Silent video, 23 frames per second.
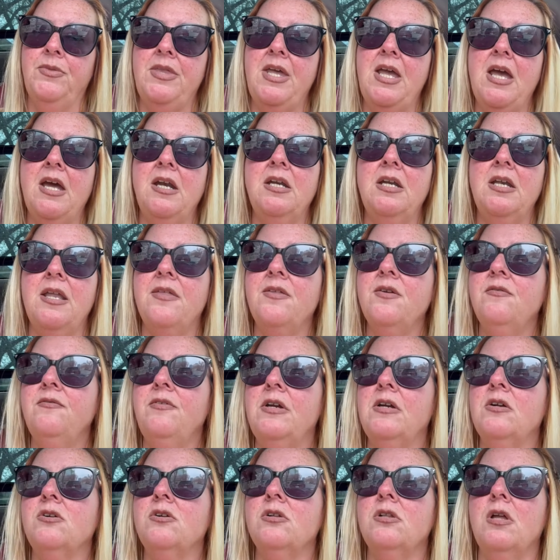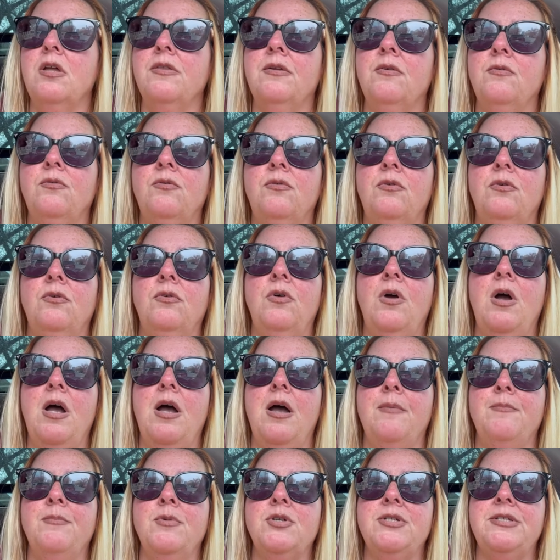they had another vehicle on the
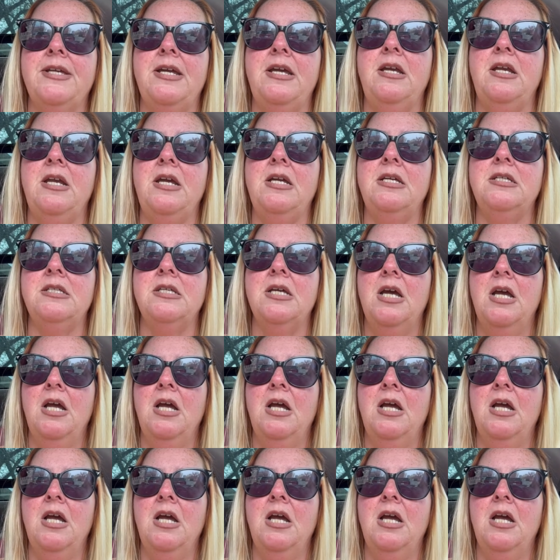Mercedes,